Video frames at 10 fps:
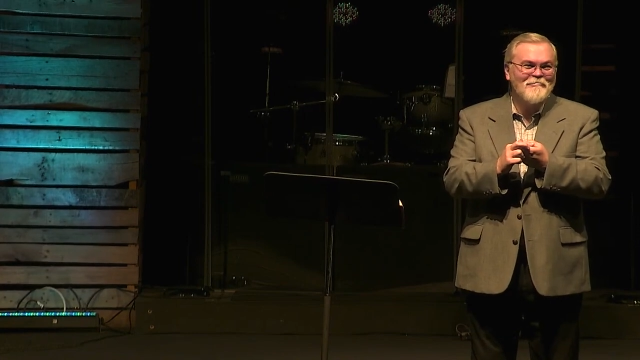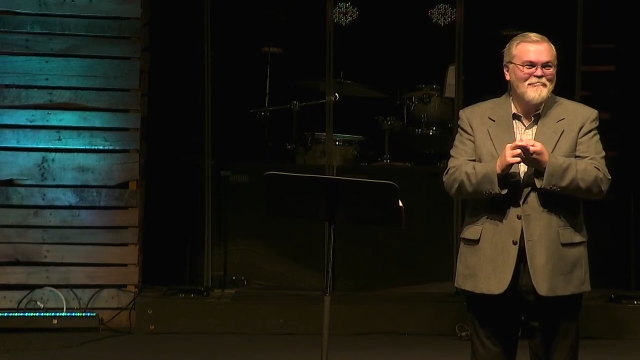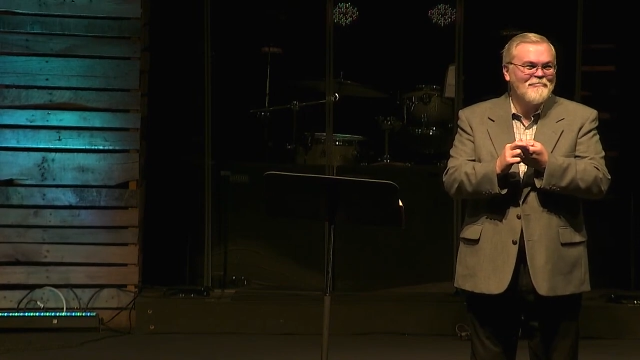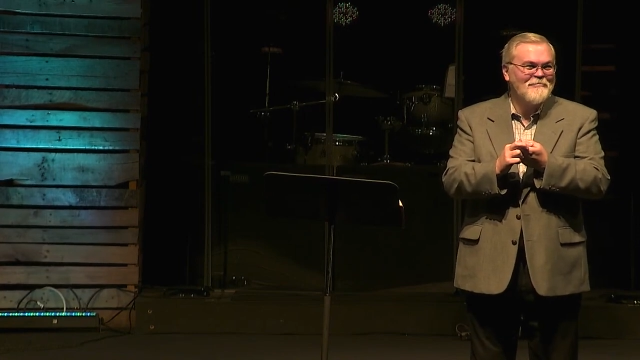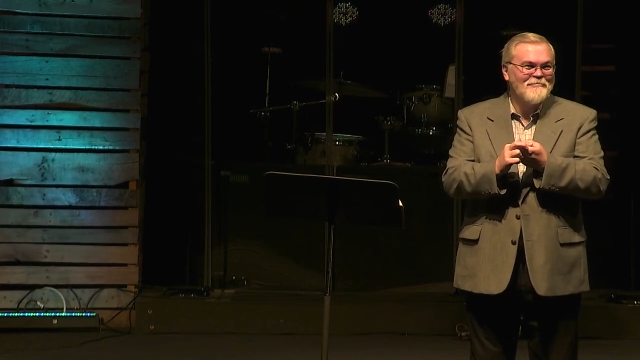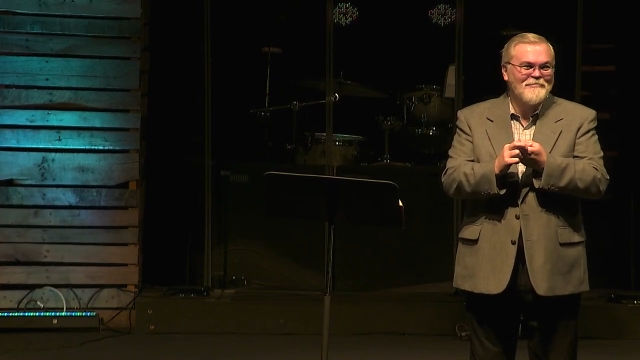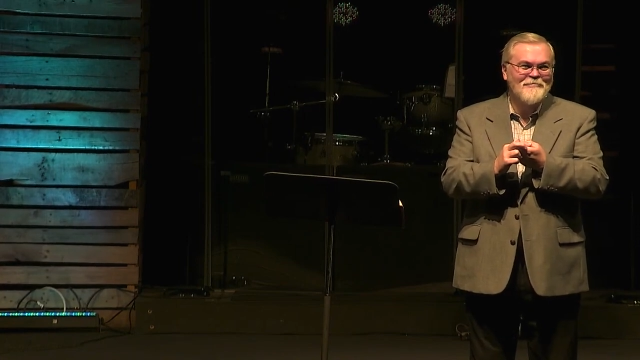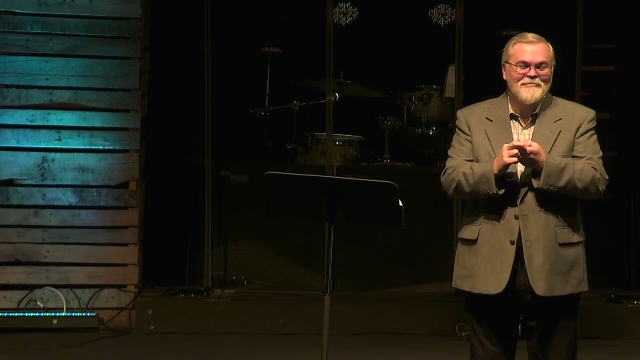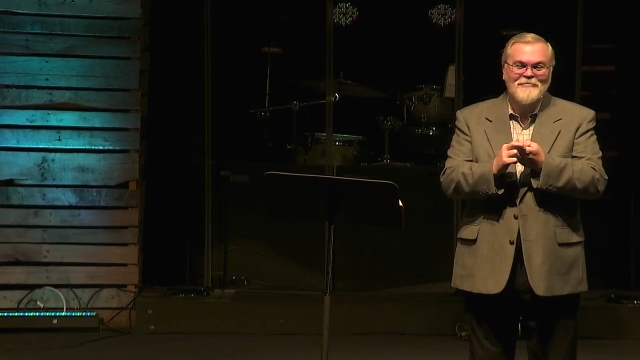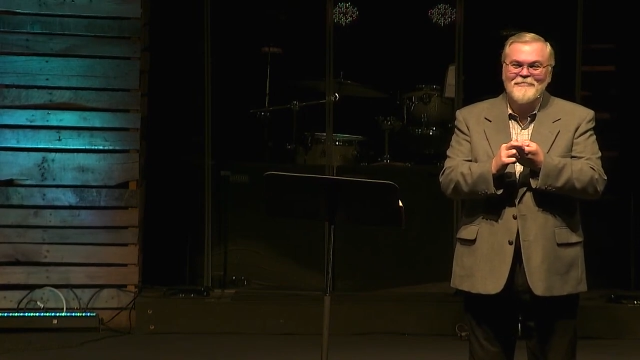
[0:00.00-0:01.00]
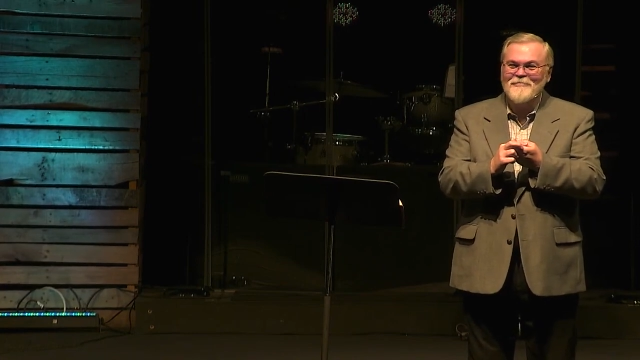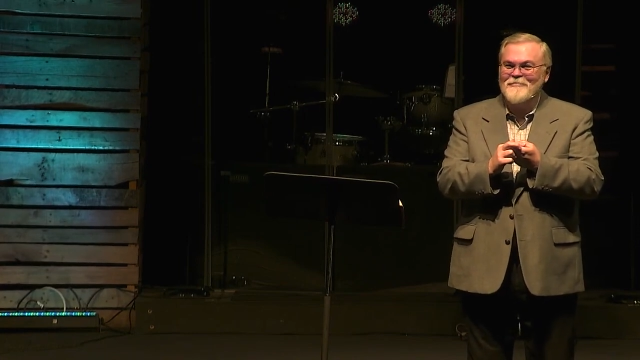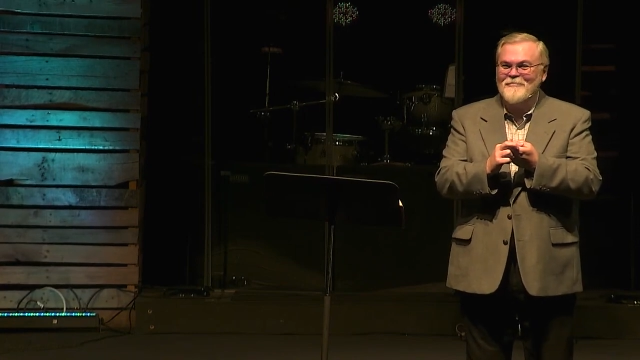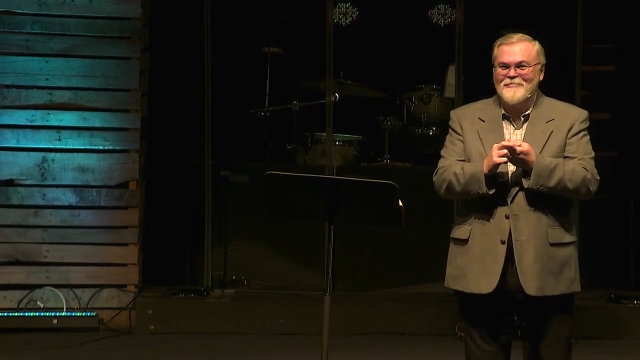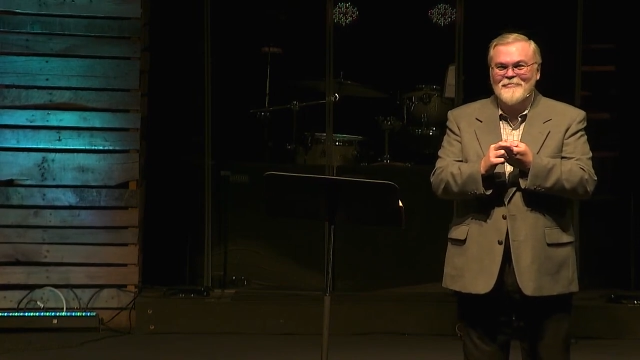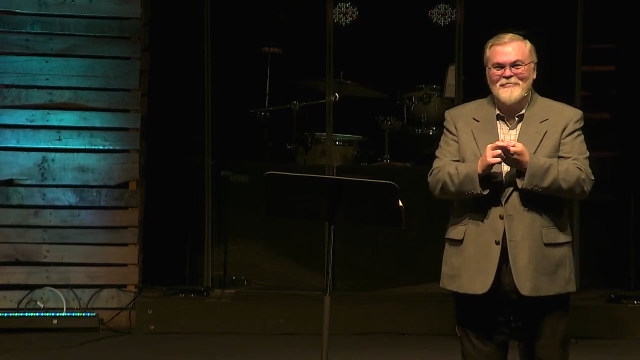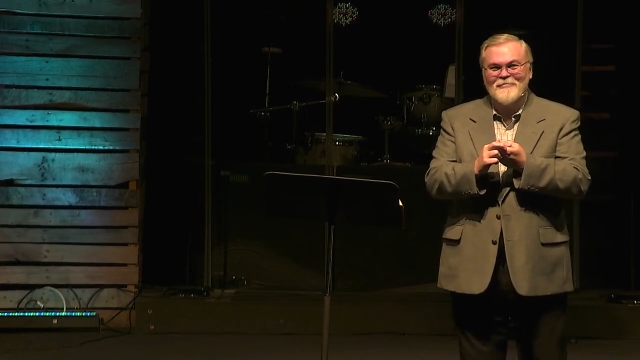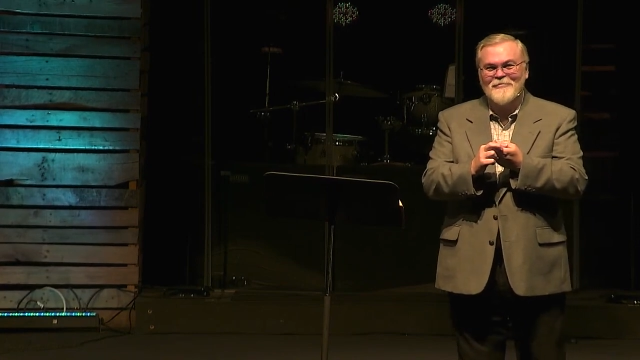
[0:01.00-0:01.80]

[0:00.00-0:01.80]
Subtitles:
No one is speaking in this clip.